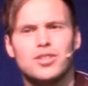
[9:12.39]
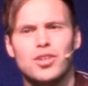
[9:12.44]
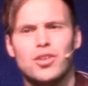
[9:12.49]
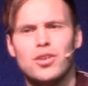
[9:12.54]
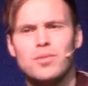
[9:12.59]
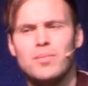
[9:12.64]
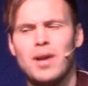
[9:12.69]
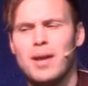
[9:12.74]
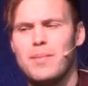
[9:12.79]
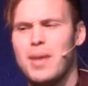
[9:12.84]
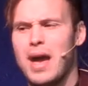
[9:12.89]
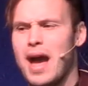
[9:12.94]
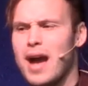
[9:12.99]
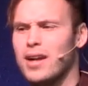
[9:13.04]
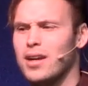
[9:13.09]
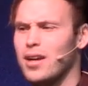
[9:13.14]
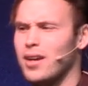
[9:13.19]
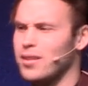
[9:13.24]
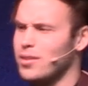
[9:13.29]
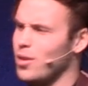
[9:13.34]
turn my
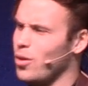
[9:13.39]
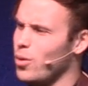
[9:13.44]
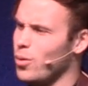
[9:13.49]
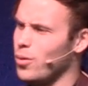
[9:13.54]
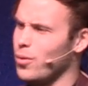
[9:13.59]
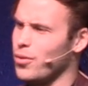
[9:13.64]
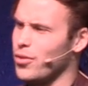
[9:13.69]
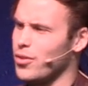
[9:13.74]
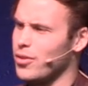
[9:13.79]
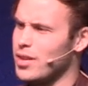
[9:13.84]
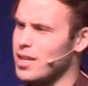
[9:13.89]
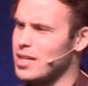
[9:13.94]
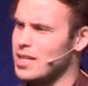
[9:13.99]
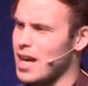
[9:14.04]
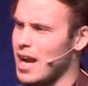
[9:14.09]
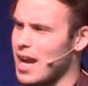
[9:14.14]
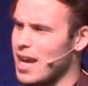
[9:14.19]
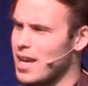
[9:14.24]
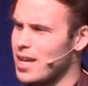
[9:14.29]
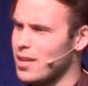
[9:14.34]
back on the Whole30
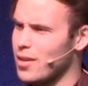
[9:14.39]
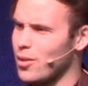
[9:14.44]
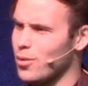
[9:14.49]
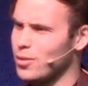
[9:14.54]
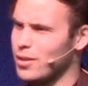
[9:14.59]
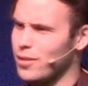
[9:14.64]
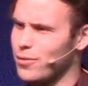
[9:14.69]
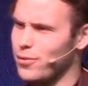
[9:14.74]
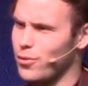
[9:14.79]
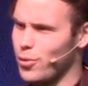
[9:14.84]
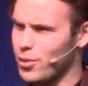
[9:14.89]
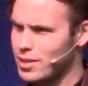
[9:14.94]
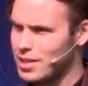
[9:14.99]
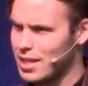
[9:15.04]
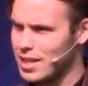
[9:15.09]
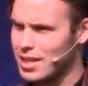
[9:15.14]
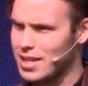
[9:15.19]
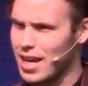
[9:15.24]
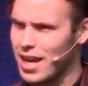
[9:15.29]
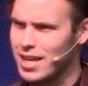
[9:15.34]
diet only
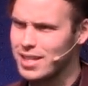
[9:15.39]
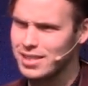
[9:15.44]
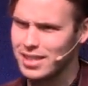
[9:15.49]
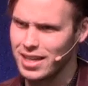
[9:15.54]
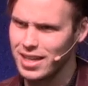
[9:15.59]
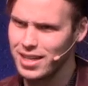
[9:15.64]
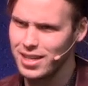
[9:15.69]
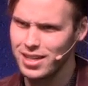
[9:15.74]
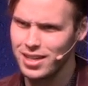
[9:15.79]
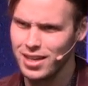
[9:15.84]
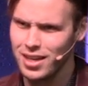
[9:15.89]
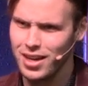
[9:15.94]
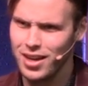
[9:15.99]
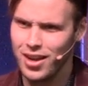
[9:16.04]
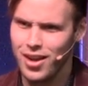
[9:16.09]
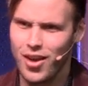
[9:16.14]
14 days in?